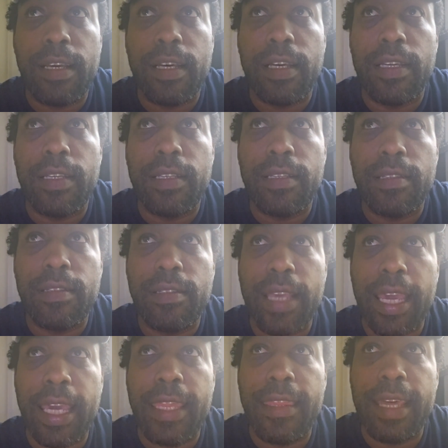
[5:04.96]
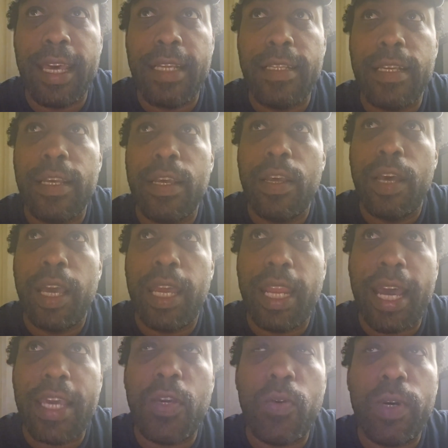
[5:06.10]
uh, saying that an
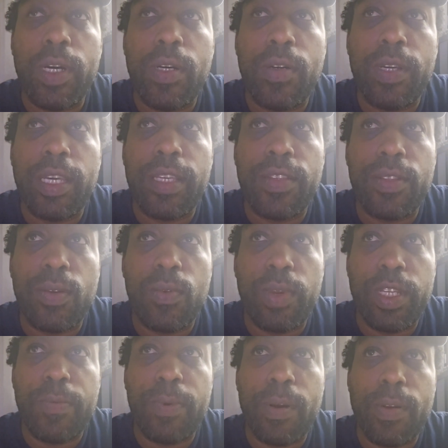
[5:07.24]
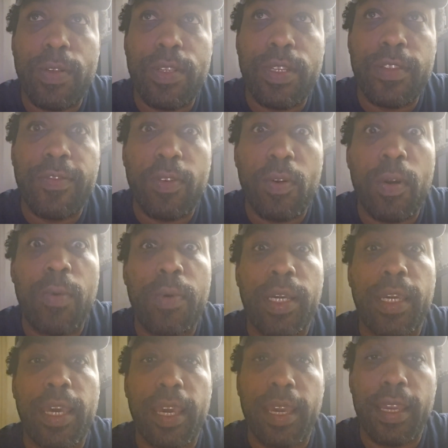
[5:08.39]
IUL is the rich person's
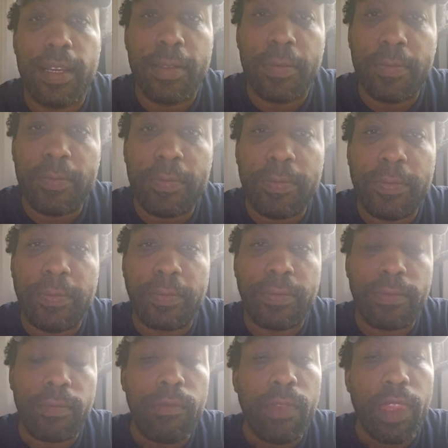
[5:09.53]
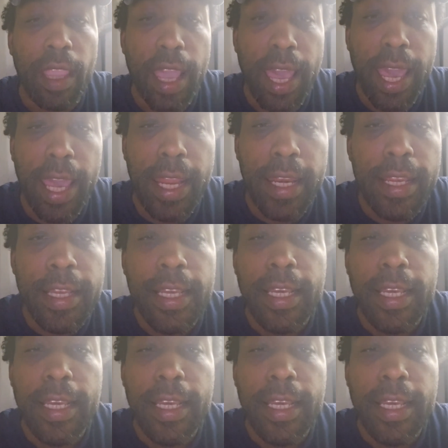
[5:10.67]
401k. And